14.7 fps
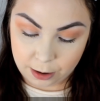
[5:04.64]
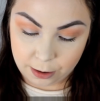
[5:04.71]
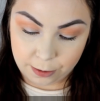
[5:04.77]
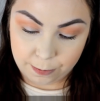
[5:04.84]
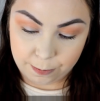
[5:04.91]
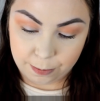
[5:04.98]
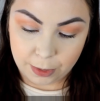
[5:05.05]

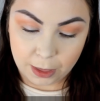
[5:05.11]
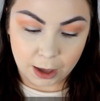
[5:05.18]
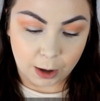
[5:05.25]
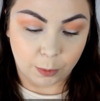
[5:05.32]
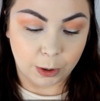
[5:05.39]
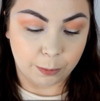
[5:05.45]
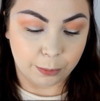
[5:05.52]

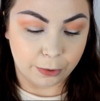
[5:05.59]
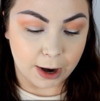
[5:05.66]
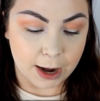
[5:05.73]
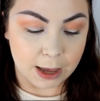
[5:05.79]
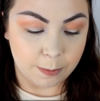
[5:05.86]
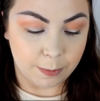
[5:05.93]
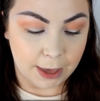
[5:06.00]
I want a
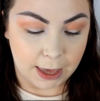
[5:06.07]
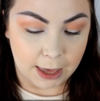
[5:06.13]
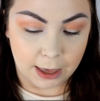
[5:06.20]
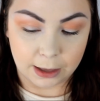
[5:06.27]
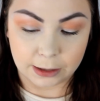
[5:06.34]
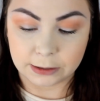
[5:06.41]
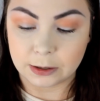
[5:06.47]
bright
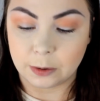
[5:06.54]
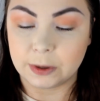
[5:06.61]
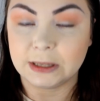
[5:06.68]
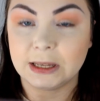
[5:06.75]
pink. So